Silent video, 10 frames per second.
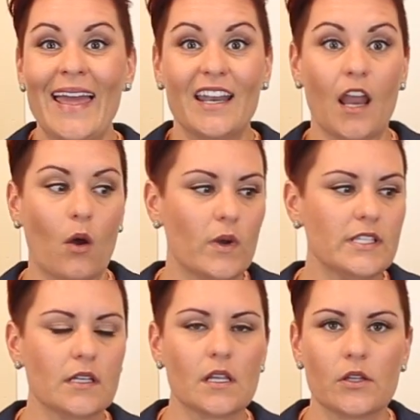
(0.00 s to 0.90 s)
Now, what's
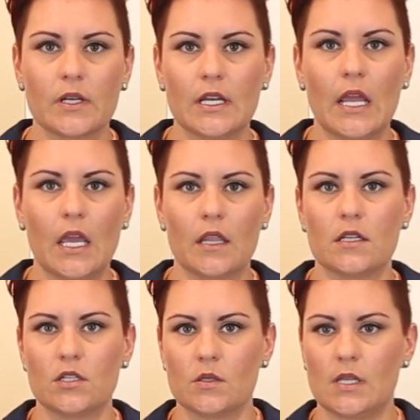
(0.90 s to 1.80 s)
included in the
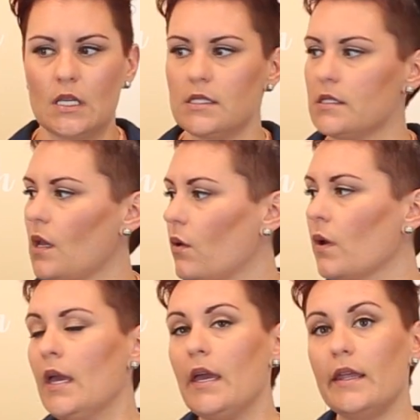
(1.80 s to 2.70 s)
two seats? So
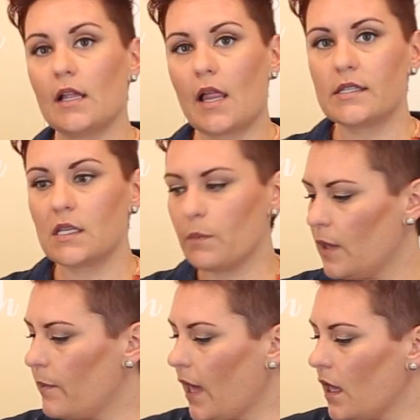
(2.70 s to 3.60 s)
in the classic
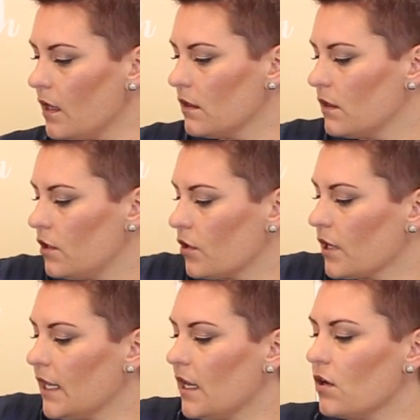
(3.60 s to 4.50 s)
Pipa, you're going
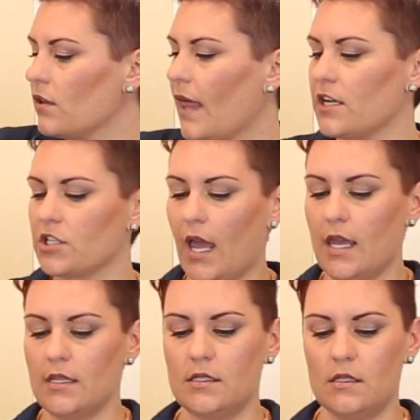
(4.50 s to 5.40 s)
to get your latch
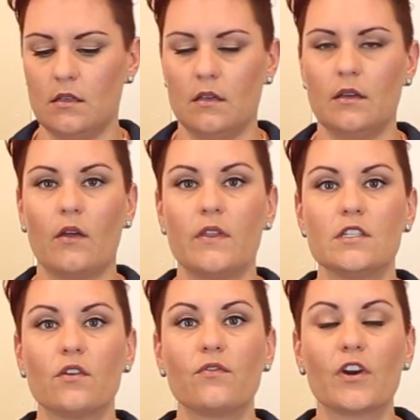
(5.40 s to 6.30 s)
guides. Now these
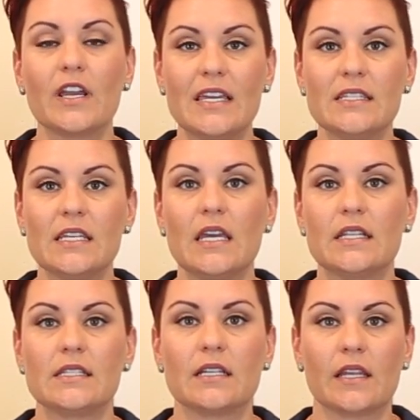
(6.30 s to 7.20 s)
are for easy
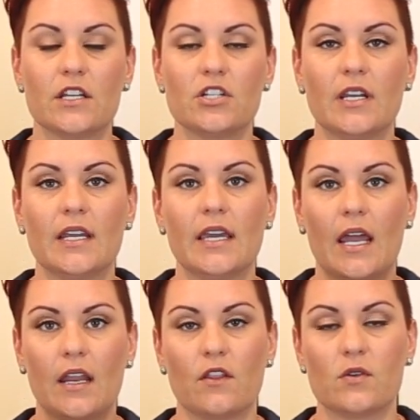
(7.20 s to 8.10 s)
installation and
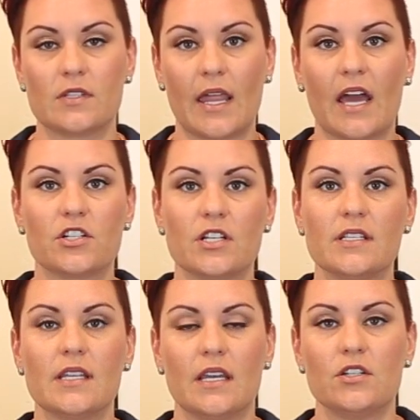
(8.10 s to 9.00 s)
getting those
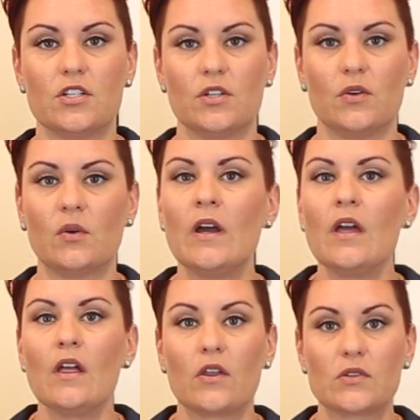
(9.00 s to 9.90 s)
latches into
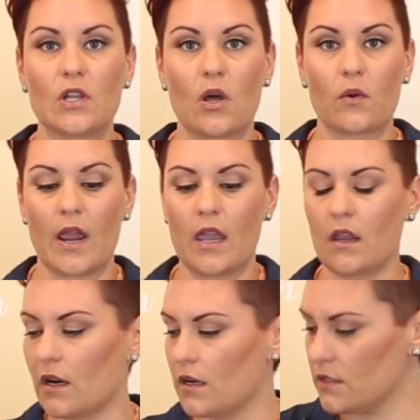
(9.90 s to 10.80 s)
those lower
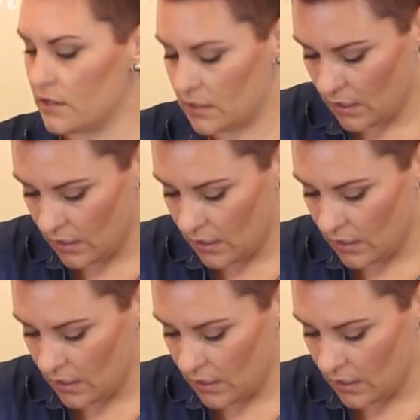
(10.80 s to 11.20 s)
anchors.